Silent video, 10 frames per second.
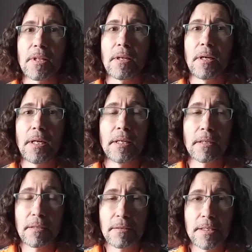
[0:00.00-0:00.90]
and I
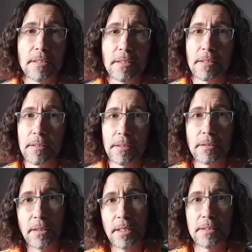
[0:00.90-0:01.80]
encourage you
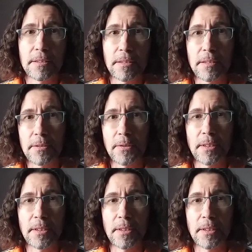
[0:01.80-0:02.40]
guys to do